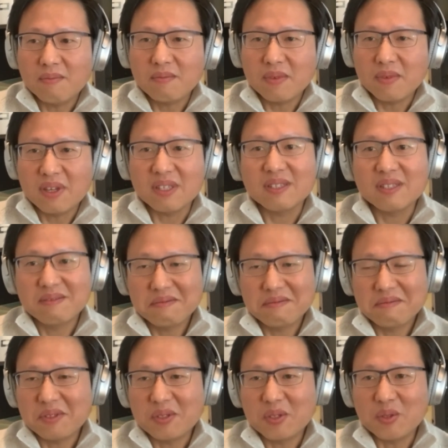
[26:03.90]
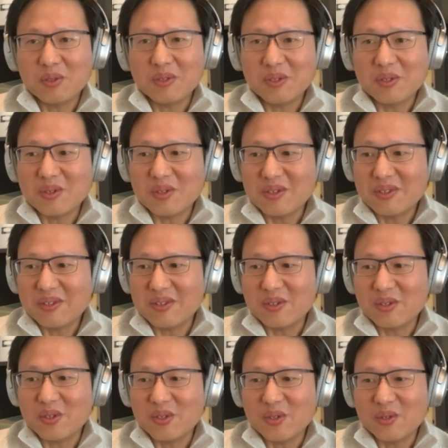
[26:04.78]
As
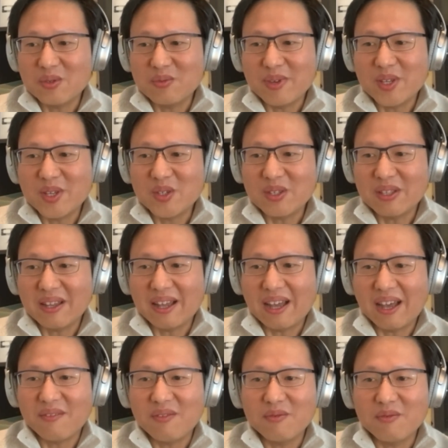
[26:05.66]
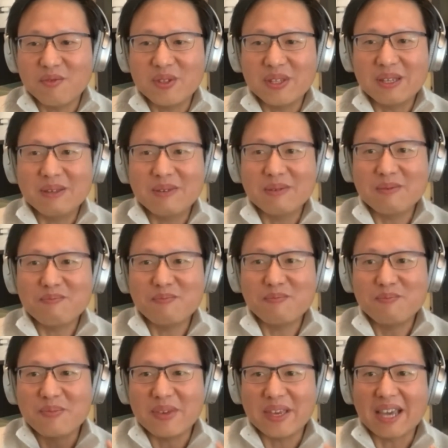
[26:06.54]
you mentioned, I have a really
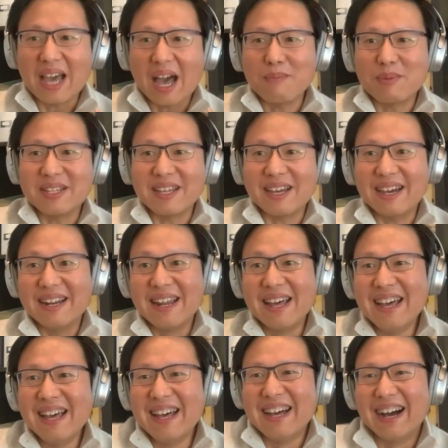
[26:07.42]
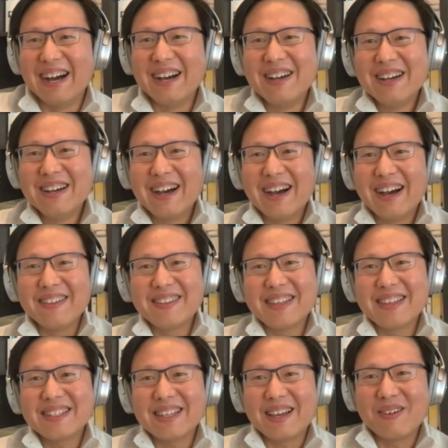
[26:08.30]
big appetite on
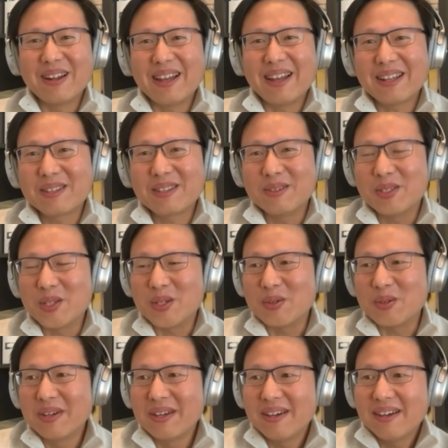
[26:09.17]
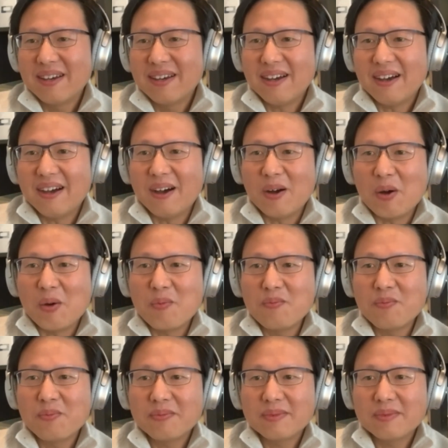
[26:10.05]
things I would like to do.
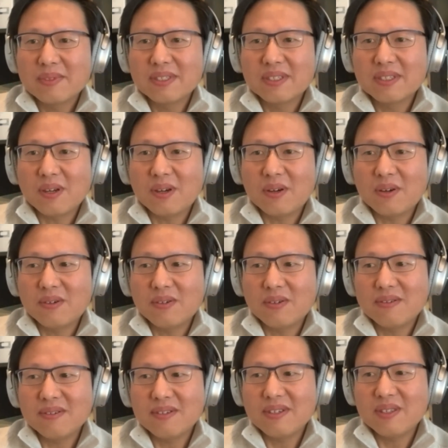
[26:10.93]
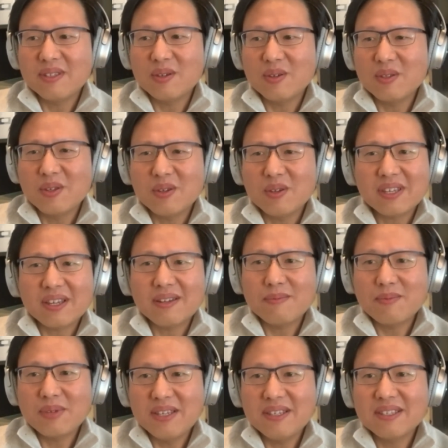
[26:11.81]
So those are the
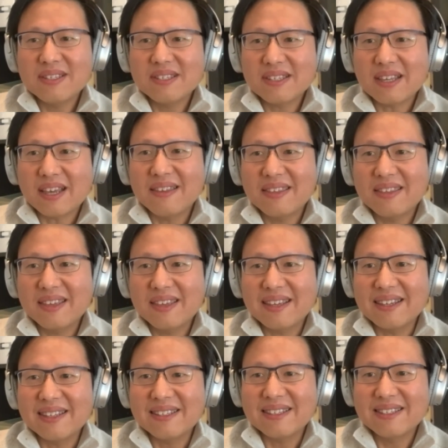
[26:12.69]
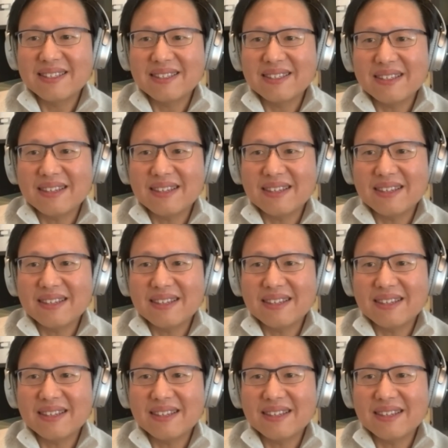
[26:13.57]
pieces I think is